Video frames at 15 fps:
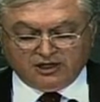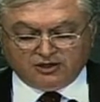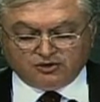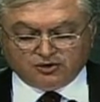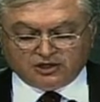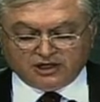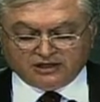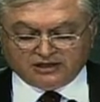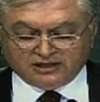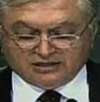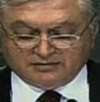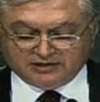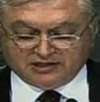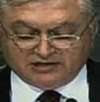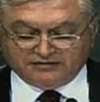to
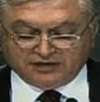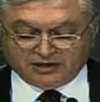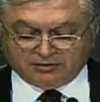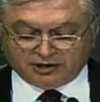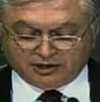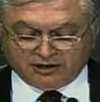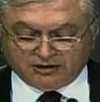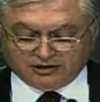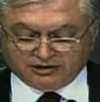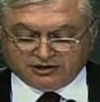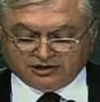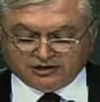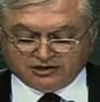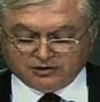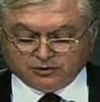country-specific
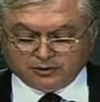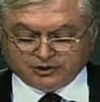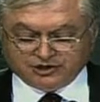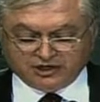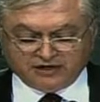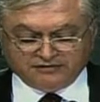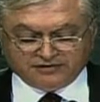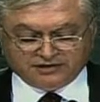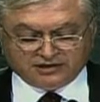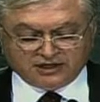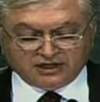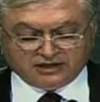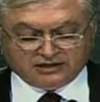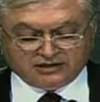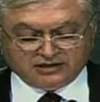priorities, which
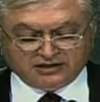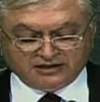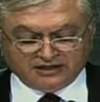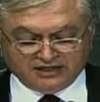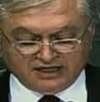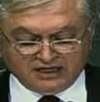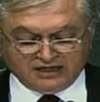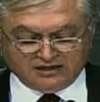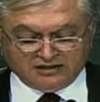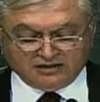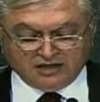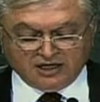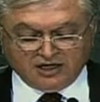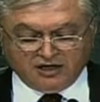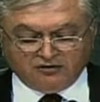emphasized the need
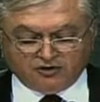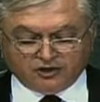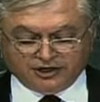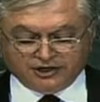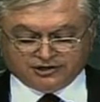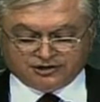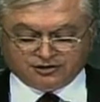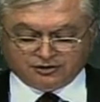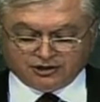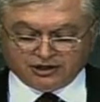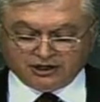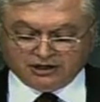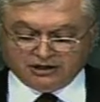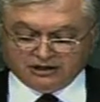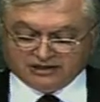for
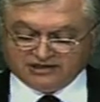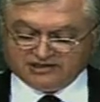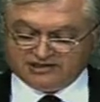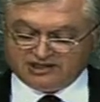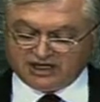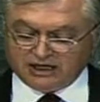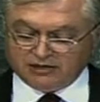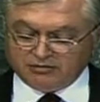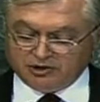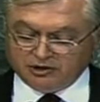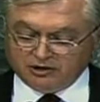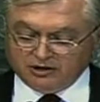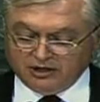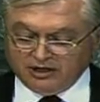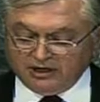ensuring sustainable
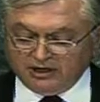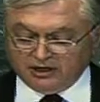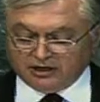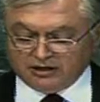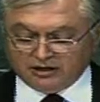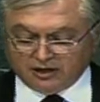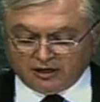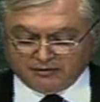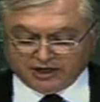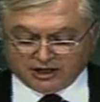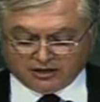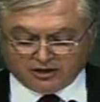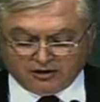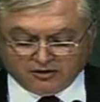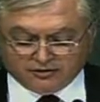economic
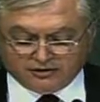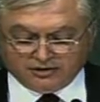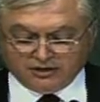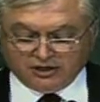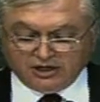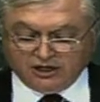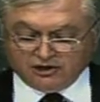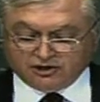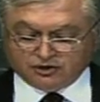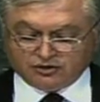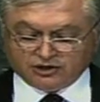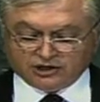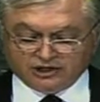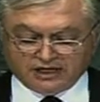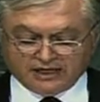growth through
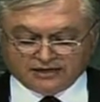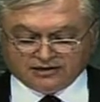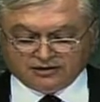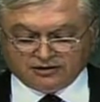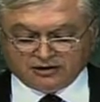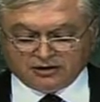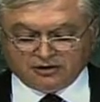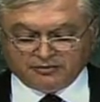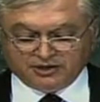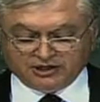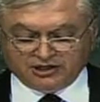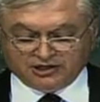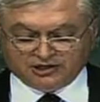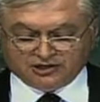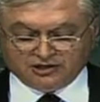reliance on
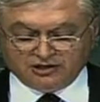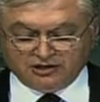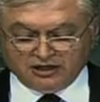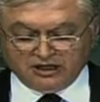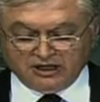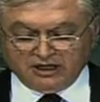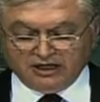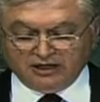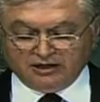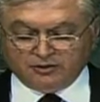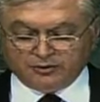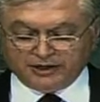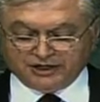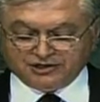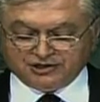competition,
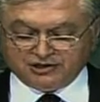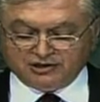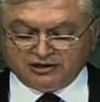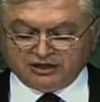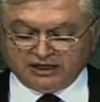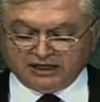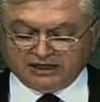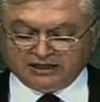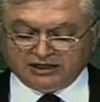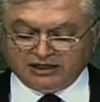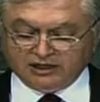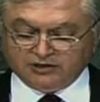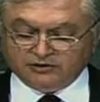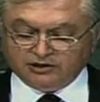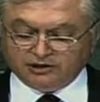innovation, and
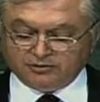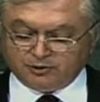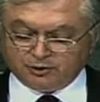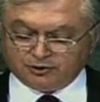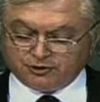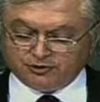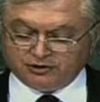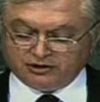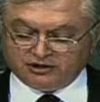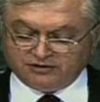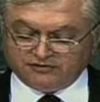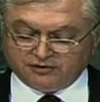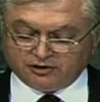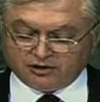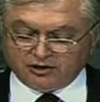equal opportunity
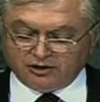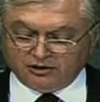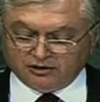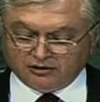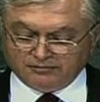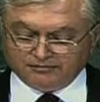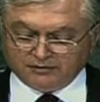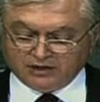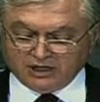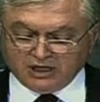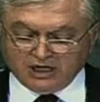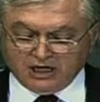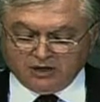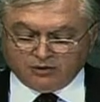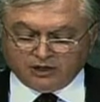for all.
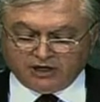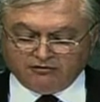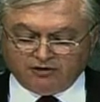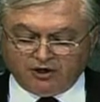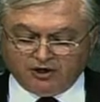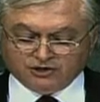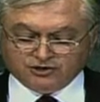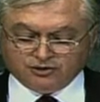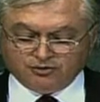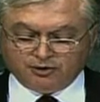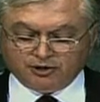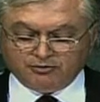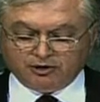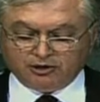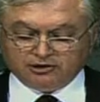We have also
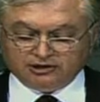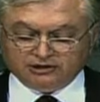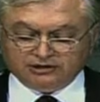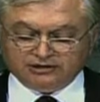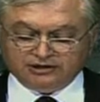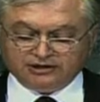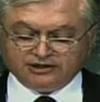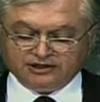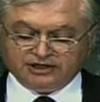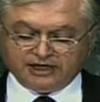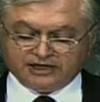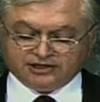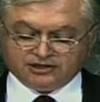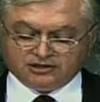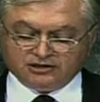promoted
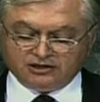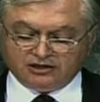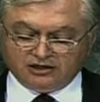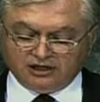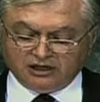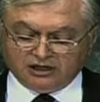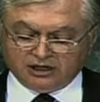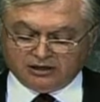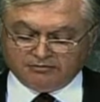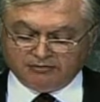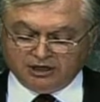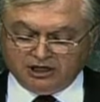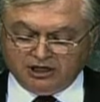reduction in income